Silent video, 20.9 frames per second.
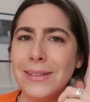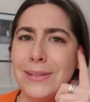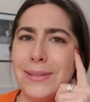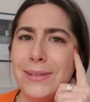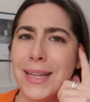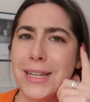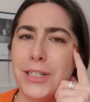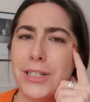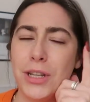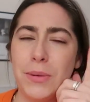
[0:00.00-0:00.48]

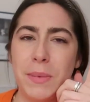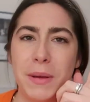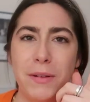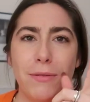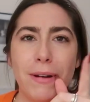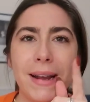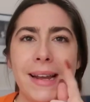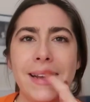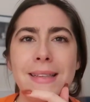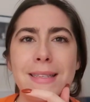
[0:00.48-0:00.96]
oh, that do be
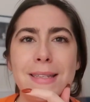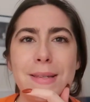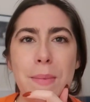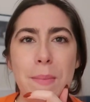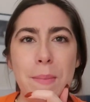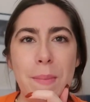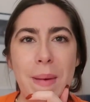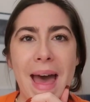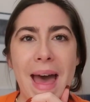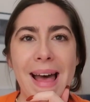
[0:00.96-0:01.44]
ringing
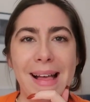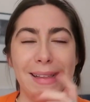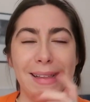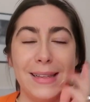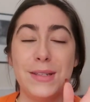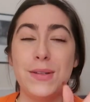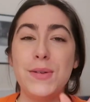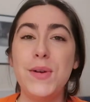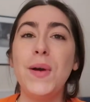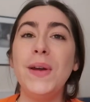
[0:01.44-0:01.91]
some bells.